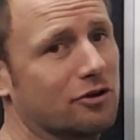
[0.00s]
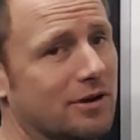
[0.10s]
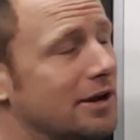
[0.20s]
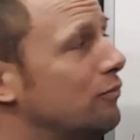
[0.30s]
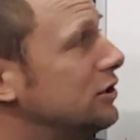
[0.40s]

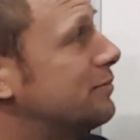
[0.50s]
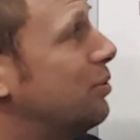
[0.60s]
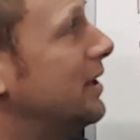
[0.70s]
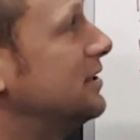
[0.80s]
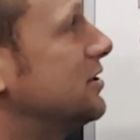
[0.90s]
rate, which
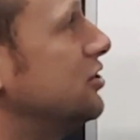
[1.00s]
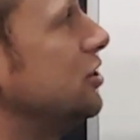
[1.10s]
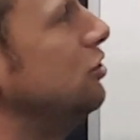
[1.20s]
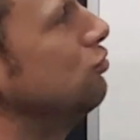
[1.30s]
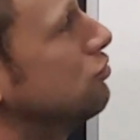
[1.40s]
plays such a
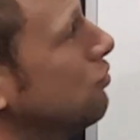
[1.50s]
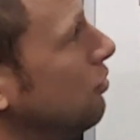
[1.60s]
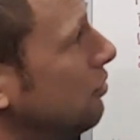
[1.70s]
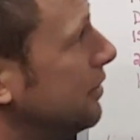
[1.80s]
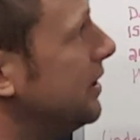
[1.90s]
huge
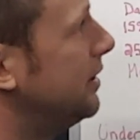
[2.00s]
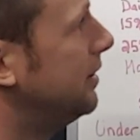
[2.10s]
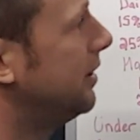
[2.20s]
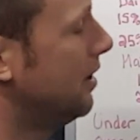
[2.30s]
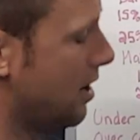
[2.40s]
role in it.
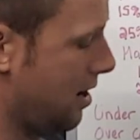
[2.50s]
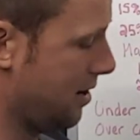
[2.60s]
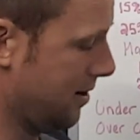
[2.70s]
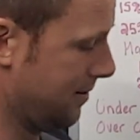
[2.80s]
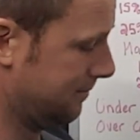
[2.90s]

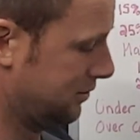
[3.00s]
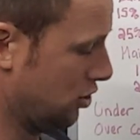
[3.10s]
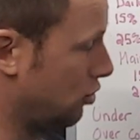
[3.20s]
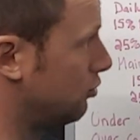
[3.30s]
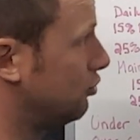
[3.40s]

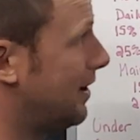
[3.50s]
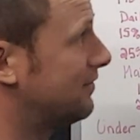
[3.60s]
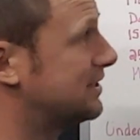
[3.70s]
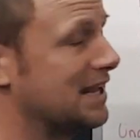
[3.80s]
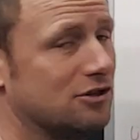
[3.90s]
So you'll have to
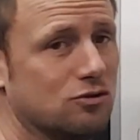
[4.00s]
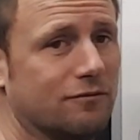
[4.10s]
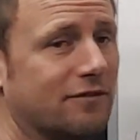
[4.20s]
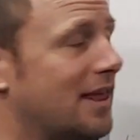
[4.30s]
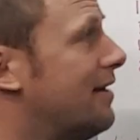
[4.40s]
stay tuned
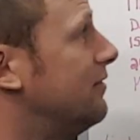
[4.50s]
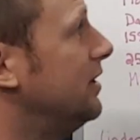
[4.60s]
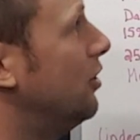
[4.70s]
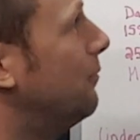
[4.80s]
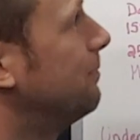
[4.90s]
for that video.